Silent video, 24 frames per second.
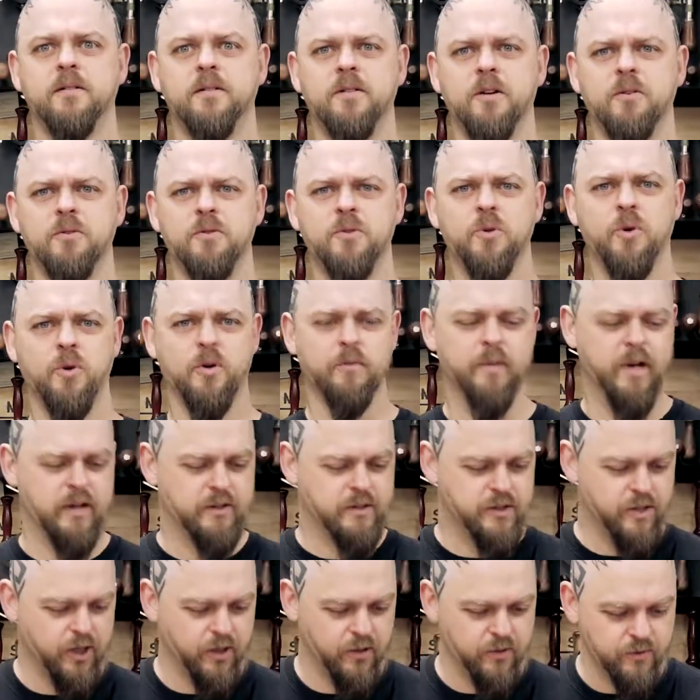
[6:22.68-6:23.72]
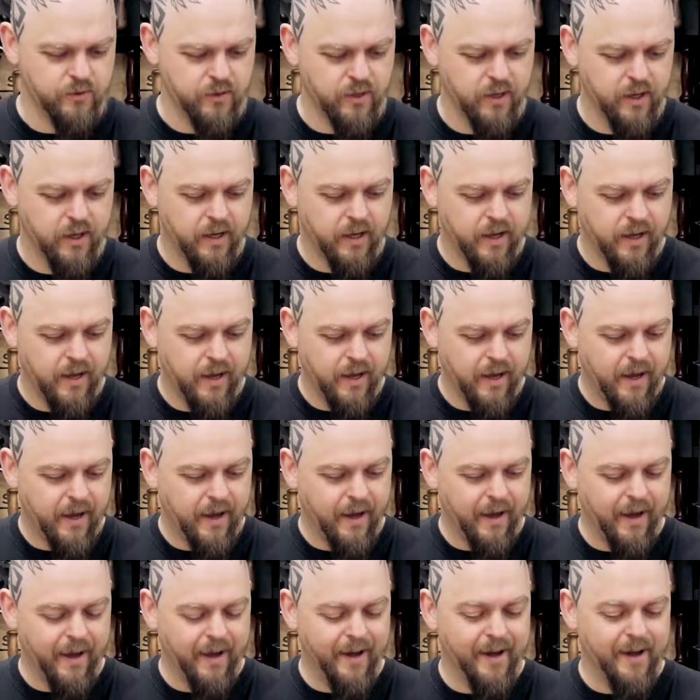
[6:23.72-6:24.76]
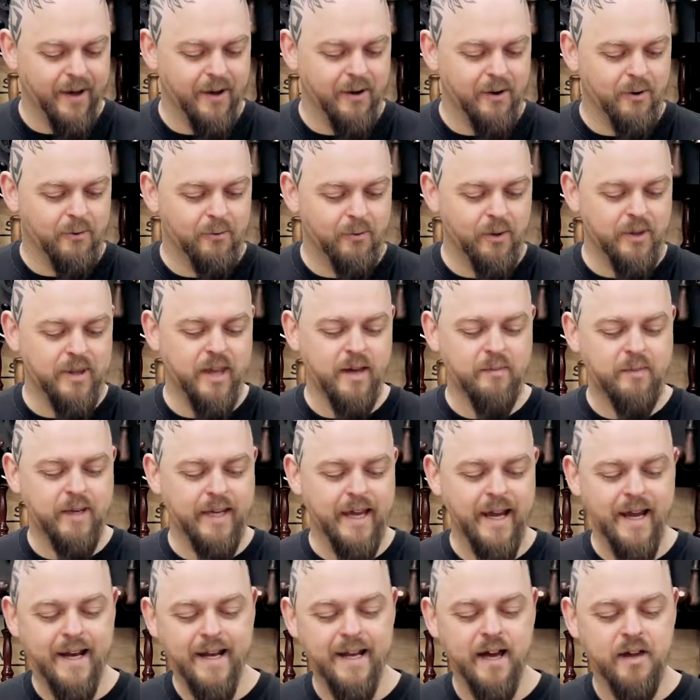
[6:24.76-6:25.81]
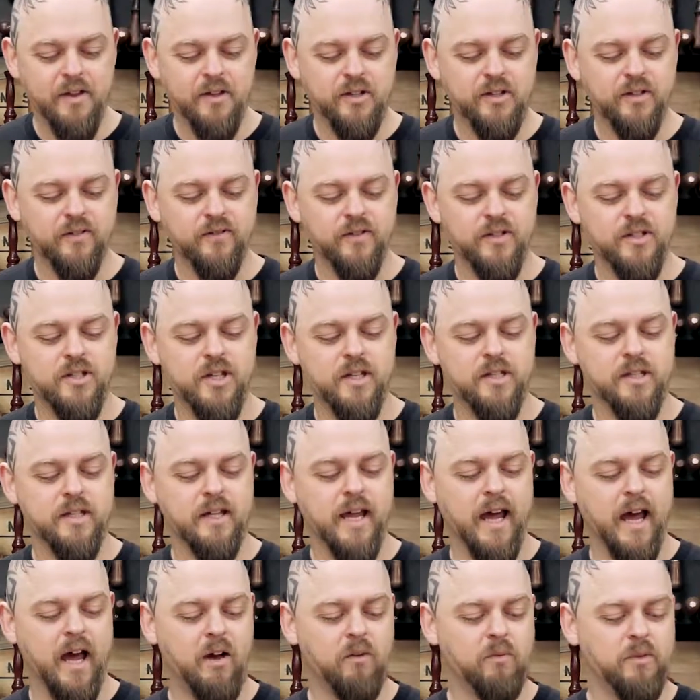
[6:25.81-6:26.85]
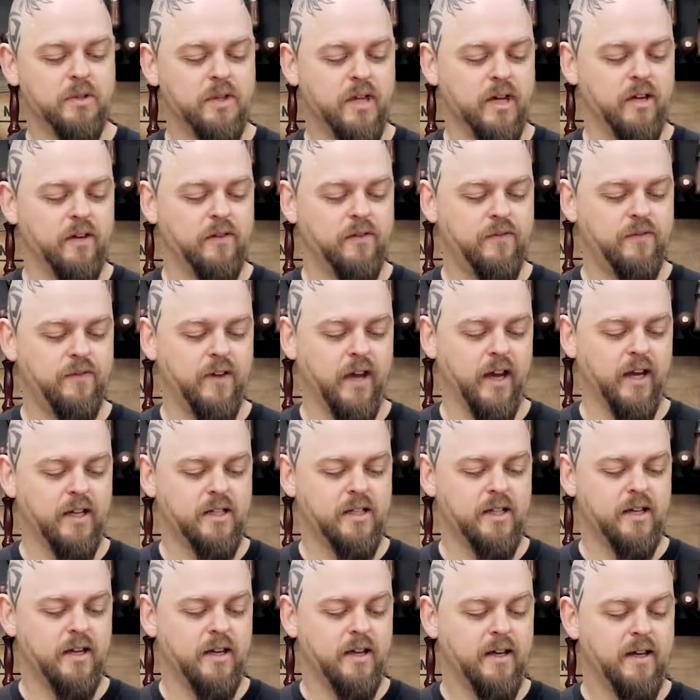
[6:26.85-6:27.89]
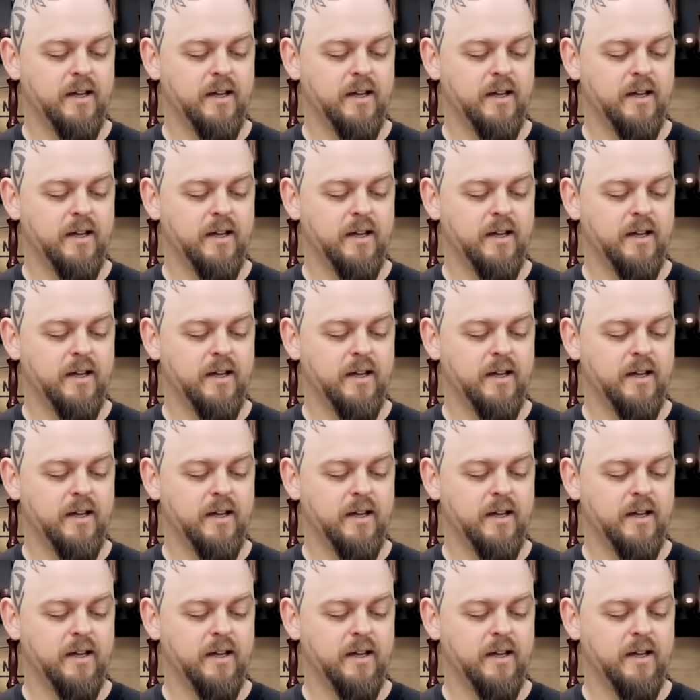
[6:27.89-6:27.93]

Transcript: Don't talk about tone. Would there be any other differences, and how would they affect,